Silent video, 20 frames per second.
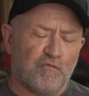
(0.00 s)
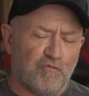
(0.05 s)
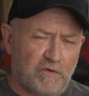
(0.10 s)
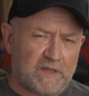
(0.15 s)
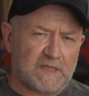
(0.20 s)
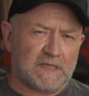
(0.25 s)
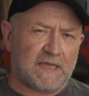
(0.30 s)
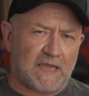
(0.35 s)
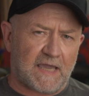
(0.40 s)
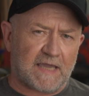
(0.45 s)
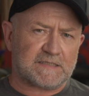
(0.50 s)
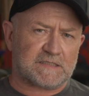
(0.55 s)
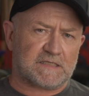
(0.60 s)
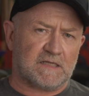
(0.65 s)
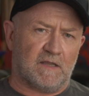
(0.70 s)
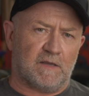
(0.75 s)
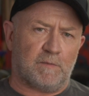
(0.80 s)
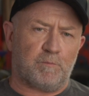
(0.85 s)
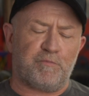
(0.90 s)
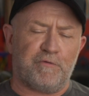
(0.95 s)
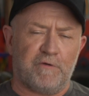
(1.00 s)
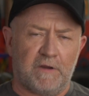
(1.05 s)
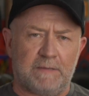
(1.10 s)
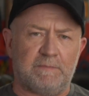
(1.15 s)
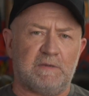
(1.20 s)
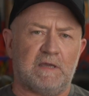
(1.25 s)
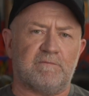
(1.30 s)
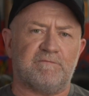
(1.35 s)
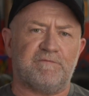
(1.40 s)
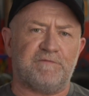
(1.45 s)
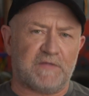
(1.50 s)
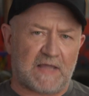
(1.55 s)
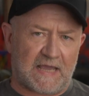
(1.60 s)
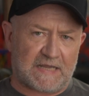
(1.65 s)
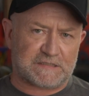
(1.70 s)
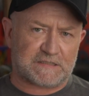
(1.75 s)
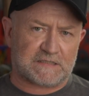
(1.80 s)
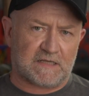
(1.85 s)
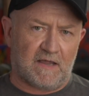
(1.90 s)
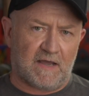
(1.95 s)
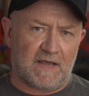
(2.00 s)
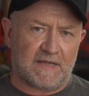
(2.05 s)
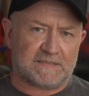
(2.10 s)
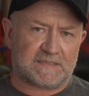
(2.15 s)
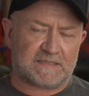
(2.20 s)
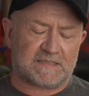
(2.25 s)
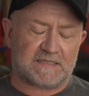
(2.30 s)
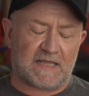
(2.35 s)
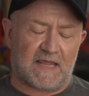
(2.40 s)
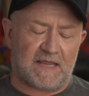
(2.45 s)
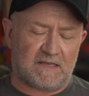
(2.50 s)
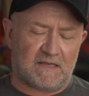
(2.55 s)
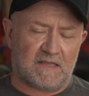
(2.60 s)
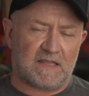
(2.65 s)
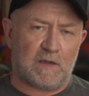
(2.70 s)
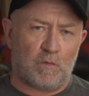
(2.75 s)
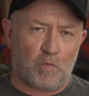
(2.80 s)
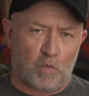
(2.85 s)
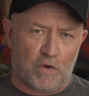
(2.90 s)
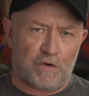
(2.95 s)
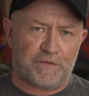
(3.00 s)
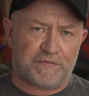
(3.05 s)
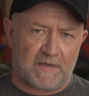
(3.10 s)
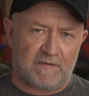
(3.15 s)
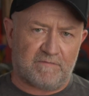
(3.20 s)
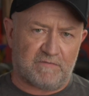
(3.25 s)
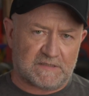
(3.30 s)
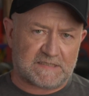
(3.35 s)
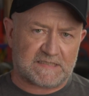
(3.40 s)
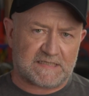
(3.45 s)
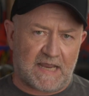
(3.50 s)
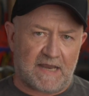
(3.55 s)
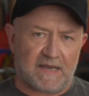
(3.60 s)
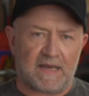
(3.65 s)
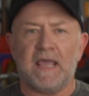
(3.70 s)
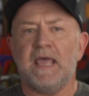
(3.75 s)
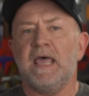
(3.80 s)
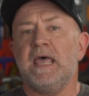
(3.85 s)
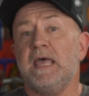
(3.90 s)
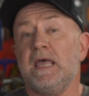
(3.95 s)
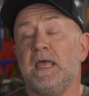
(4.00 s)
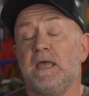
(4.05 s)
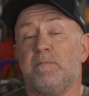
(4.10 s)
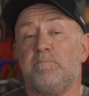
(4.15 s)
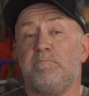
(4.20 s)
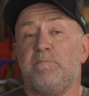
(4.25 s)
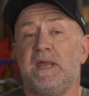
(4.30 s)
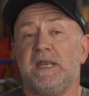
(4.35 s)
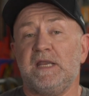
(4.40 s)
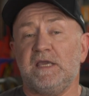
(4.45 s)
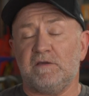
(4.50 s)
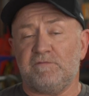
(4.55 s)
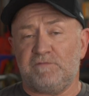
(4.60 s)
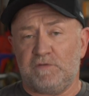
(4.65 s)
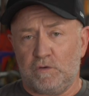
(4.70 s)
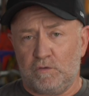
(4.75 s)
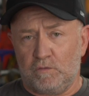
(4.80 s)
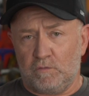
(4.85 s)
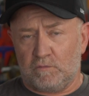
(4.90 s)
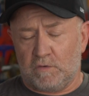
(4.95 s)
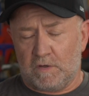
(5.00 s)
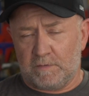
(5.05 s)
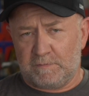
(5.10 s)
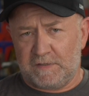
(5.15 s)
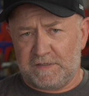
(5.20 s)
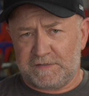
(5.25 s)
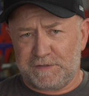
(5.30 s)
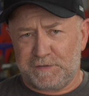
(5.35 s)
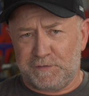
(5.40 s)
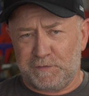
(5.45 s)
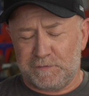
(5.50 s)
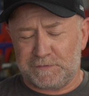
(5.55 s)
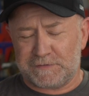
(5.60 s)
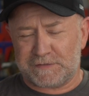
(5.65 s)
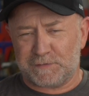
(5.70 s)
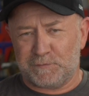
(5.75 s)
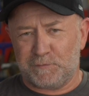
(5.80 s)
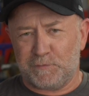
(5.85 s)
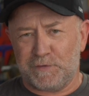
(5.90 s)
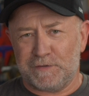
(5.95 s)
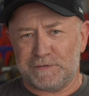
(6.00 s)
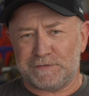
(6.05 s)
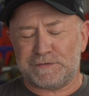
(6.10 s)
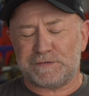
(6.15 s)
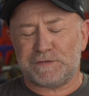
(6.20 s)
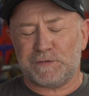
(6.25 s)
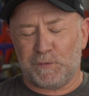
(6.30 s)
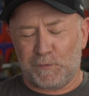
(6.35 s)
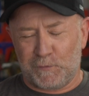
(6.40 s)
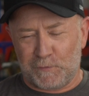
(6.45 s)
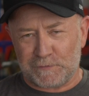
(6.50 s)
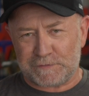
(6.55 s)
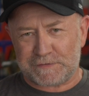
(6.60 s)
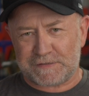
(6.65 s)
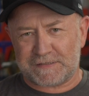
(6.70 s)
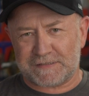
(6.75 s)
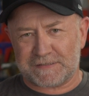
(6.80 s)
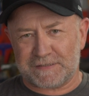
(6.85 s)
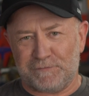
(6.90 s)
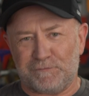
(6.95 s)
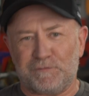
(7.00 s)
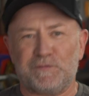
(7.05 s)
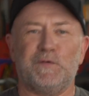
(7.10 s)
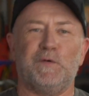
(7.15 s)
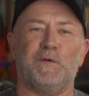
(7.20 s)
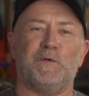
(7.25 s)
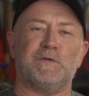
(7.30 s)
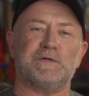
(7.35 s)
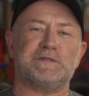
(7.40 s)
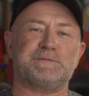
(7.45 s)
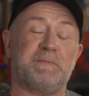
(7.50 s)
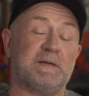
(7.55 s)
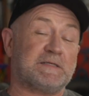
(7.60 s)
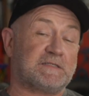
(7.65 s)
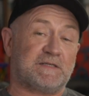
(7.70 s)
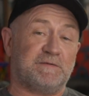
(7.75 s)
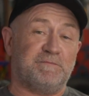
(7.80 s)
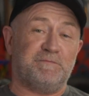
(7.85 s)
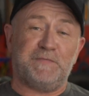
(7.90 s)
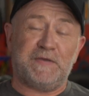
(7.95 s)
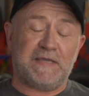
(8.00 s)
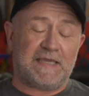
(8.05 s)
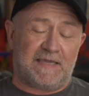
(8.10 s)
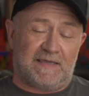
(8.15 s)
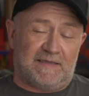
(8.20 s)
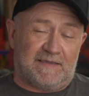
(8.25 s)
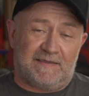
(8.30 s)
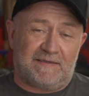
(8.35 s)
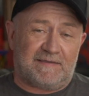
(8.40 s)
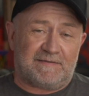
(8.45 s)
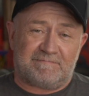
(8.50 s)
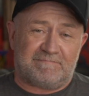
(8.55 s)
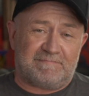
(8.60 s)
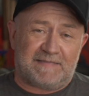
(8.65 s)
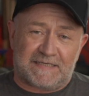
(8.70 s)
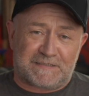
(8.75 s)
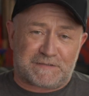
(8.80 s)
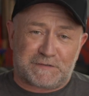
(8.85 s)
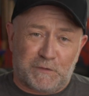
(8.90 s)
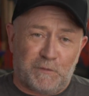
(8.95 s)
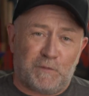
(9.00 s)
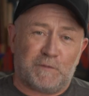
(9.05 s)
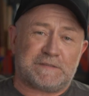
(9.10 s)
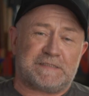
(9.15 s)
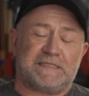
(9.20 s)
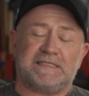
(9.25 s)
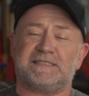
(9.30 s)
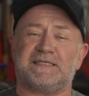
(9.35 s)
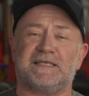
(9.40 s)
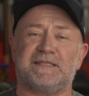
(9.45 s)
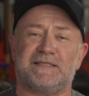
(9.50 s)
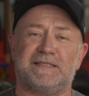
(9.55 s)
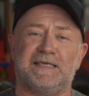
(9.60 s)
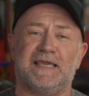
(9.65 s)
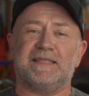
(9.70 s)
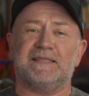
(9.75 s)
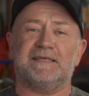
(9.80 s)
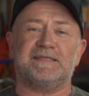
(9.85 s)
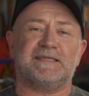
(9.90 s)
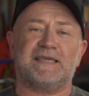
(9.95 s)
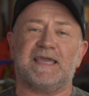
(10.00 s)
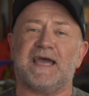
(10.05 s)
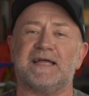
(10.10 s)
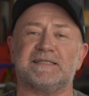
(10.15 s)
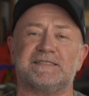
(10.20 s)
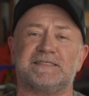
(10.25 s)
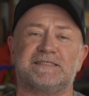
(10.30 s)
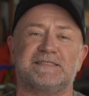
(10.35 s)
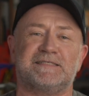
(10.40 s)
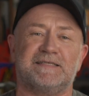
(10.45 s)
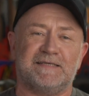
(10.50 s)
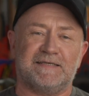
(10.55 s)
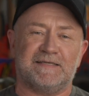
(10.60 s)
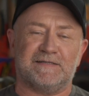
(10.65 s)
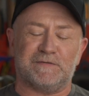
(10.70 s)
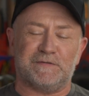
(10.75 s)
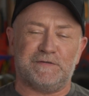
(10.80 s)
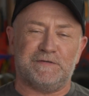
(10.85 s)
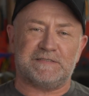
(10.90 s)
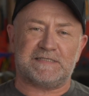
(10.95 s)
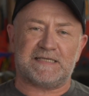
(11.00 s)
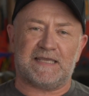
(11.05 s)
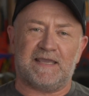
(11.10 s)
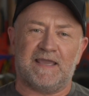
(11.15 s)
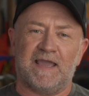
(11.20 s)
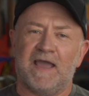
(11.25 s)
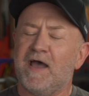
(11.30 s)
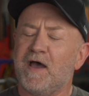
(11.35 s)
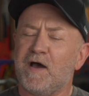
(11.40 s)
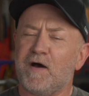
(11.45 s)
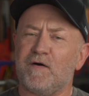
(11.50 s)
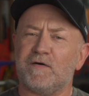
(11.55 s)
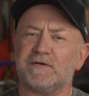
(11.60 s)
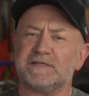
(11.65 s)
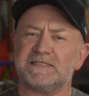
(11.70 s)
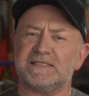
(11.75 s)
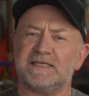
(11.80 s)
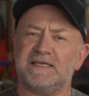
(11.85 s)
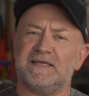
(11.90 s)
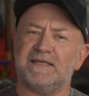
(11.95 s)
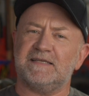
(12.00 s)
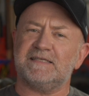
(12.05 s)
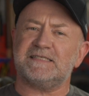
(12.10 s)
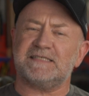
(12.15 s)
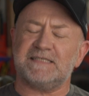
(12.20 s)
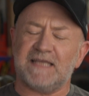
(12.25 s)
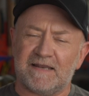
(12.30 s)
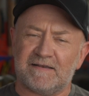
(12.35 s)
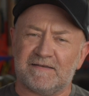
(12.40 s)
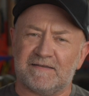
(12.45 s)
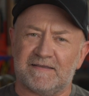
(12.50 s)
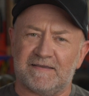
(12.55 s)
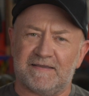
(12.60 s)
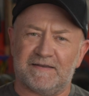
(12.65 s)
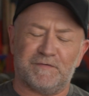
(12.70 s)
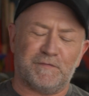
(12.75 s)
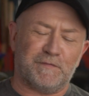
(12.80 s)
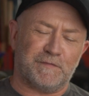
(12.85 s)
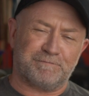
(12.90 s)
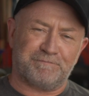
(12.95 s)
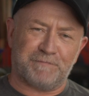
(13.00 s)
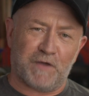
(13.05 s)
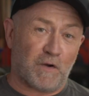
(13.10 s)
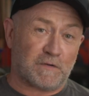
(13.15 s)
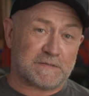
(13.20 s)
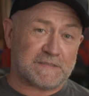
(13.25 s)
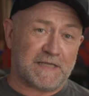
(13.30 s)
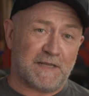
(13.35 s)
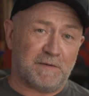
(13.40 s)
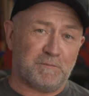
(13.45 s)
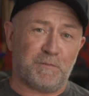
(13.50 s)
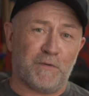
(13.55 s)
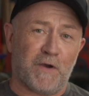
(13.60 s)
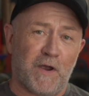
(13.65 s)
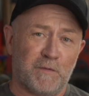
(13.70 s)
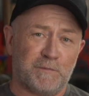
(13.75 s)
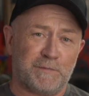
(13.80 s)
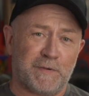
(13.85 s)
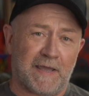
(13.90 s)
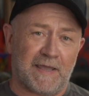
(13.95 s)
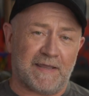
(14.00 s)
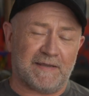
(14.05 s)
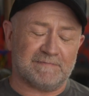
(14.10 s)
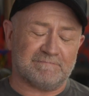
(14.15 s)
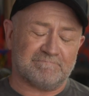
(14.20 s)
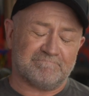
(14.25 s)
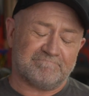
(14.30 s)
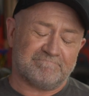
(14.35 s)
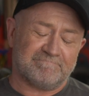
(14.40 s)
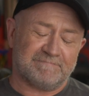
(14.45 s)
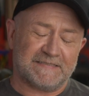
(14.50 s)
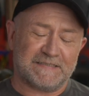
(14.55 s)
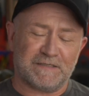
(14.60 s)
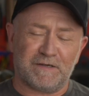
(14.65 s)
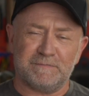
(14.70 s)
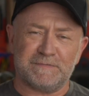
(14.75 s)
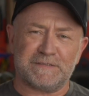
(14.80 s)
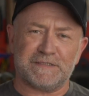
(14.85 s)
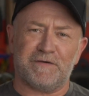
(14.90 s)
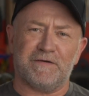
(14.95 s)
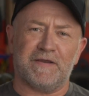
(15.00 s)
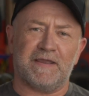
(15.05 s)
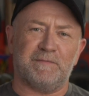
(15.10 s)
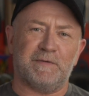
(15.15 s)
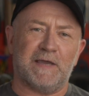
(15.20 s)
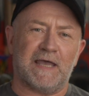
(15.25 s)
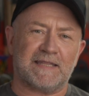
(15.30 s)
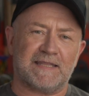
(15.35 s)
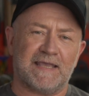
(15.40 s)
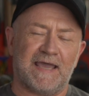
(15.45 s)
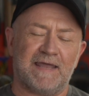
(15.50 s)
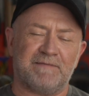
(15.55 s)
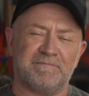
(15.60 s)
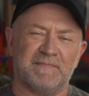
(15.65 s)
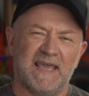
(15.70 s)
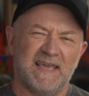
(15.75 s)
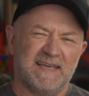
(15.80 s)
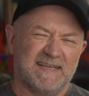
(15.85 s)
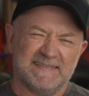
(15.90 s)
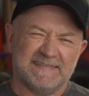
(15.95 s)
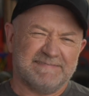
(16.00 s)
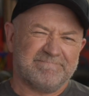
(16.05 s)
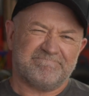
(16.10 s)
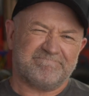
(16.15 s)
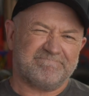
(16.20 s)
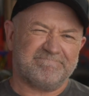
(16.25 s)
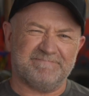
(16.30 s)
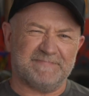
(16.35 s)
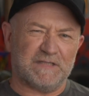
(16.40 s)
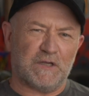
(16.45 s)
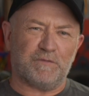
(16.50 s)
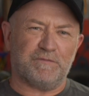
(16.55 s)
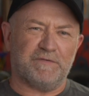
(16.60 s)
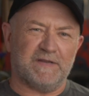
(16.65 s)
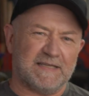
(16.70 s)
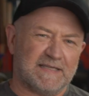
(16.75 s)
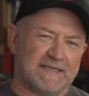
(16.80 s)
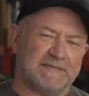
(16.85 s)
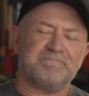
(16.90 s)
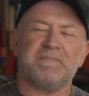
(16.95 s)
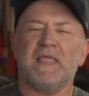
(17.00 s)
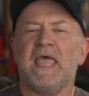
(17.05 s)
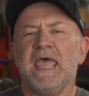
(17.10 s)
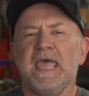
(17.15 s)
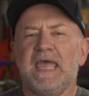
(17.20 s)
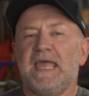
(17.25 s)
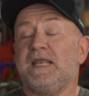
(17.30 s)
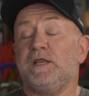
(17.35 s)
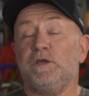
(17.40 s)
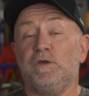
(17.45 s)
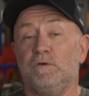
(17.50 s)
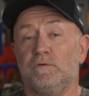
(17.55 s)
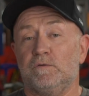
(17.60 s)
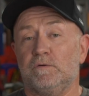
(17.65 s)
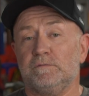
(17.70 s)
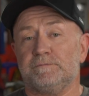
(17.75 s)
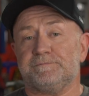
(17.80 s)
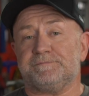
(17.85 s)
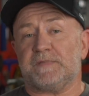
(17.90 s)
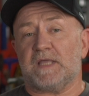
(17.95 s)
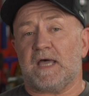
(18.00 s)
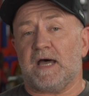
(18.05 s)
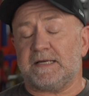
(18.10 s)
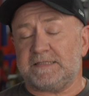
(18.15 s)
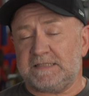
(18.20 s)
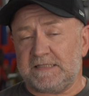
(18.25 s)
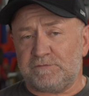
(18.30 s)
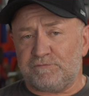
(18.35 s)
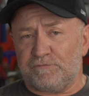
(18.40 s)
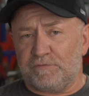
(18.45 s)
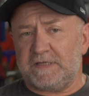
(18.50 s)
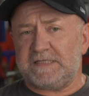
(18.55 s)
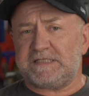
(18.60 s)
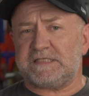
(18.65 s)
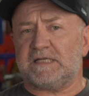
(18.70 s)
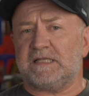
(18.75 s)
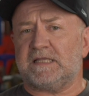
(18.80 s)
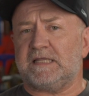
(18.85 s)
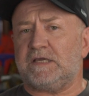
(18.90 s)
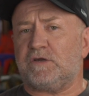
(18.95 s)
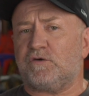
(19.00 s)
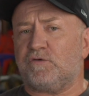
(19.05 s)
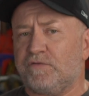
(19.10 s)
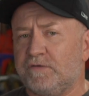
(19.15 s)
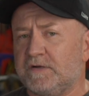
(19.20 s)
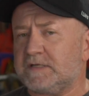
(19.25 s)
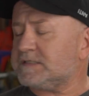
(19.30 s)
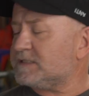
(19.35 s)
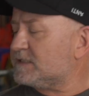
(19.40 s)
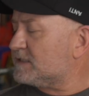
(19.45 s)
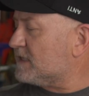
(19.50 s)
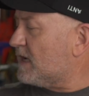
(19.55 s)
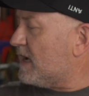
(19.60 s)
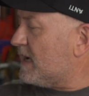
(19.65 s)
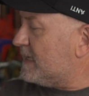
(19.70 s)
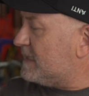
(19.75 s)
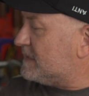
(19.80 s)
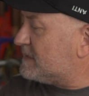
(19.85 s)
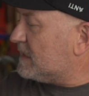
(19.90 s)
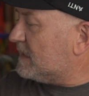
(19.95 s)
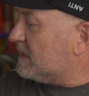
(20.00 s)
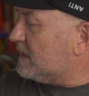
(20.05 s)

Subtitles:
really excellent premium flashlights, and they're worth every cent. Many of you want me to use the word torch, of course, but to me, a torch is a thing that cuts steel using oxy and acetylene, or oxy and propane. So I'm sorry about that. Not really. Anywho, I did recently criticise a